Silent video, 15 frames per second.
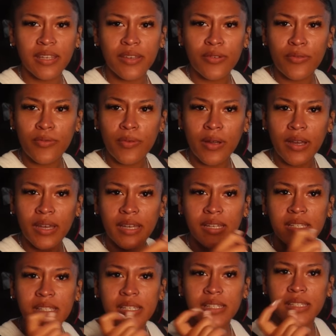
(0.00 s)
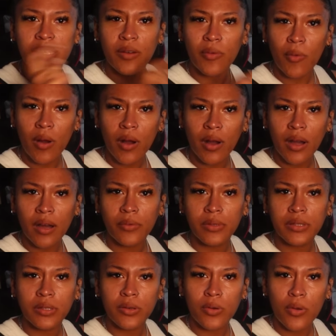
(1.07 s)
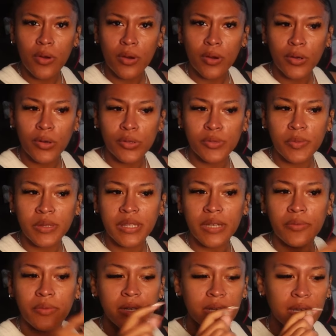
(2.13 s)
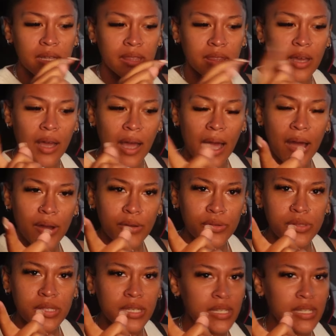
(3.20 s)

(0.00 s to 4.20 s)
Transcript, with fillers: You're right, because he did walk out with the court clothes, but then when in the house,